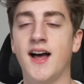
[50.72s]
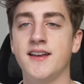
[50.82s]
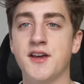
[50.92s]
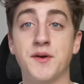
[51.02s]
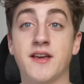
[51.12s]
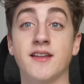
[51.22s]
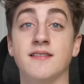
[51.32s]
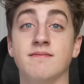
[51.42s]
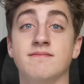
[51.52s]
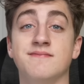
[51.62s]
No, he
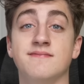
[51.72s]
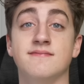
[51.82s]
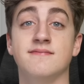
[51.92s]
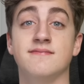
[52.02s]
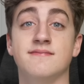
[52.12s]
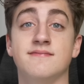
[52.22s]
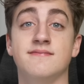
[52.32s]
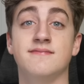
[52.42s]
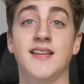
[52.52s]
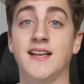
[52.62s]
couldn't.
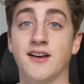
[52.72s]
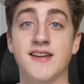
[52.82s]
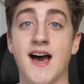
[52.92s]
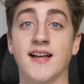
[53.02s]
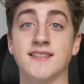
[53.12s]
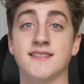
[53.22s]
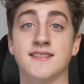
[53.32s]
He could not.